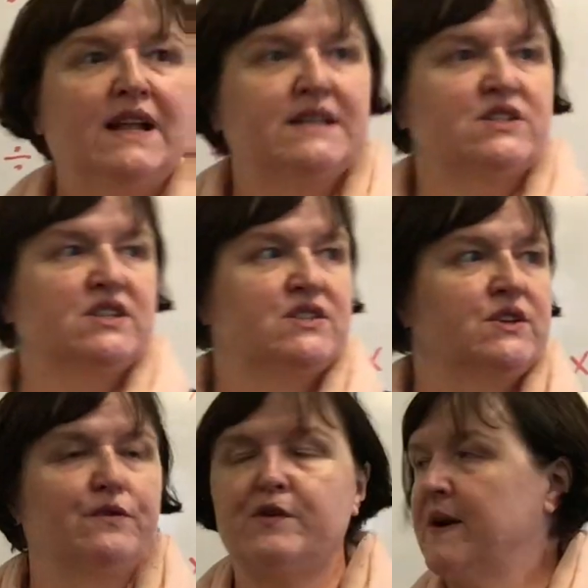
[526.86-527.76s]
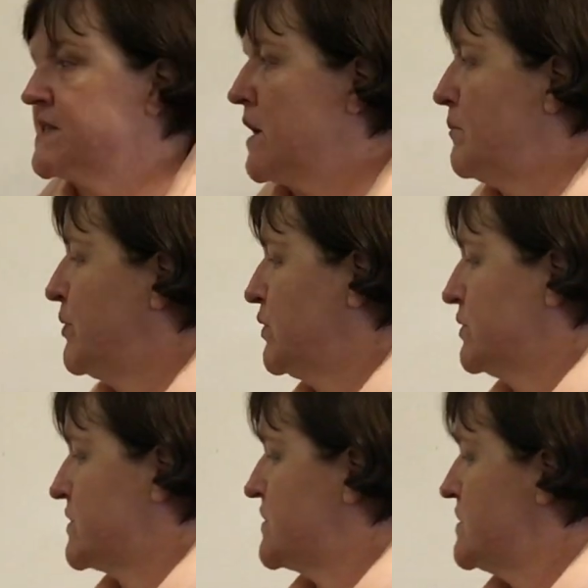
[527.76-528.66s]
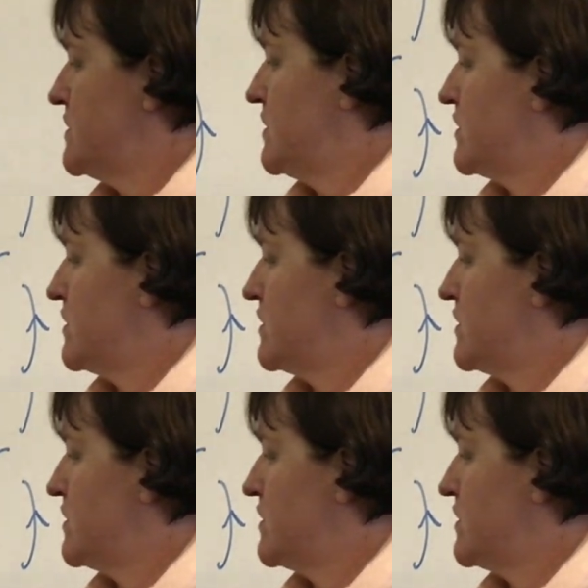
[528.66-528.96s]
let's just do a few examples.